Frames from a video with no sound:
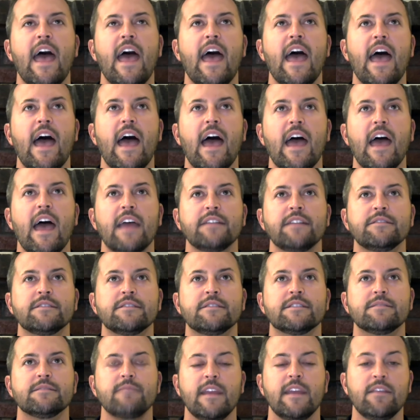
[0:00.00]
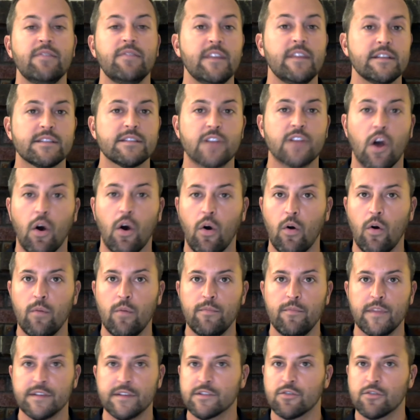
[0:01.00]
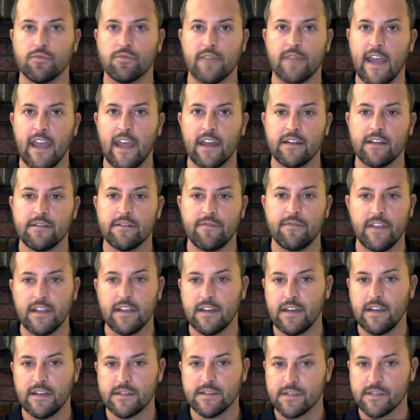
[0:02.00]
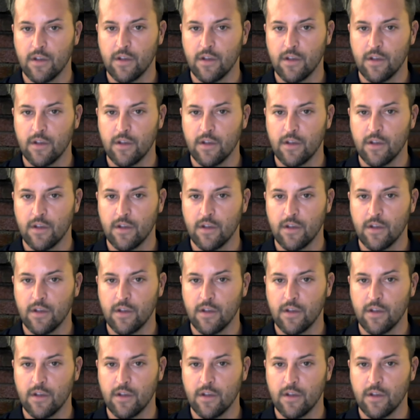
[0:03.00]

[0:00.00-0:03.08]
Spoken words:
And in this home, this grand Viennese